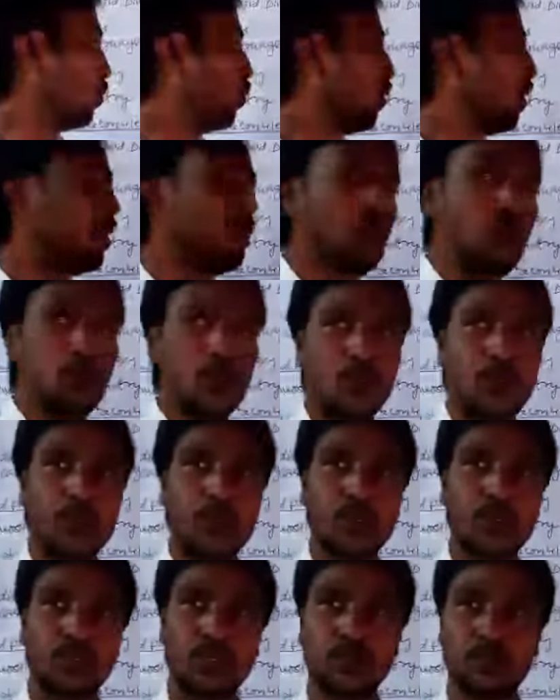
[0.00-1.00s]
One more
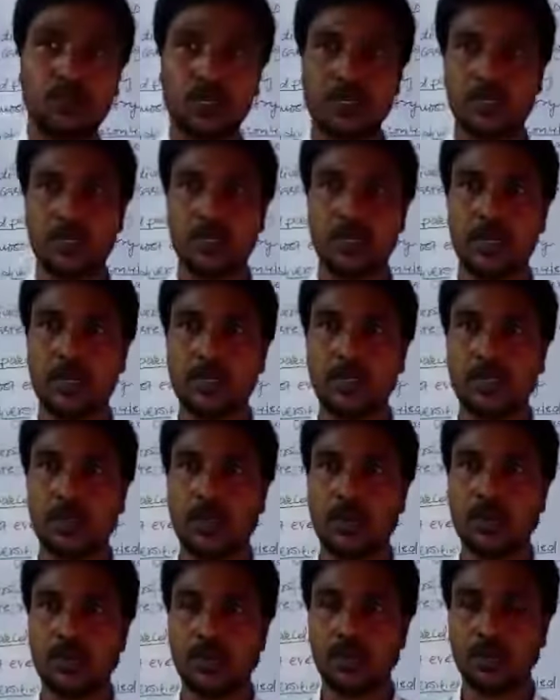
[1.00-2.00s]
person was there.
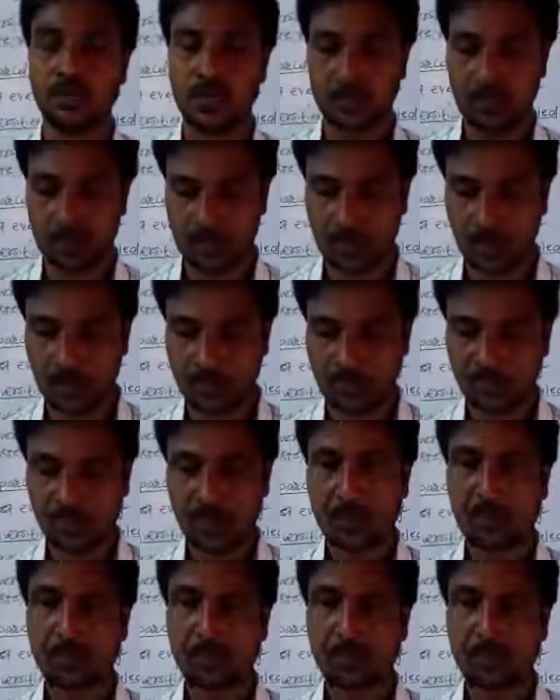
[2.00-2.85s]
He was the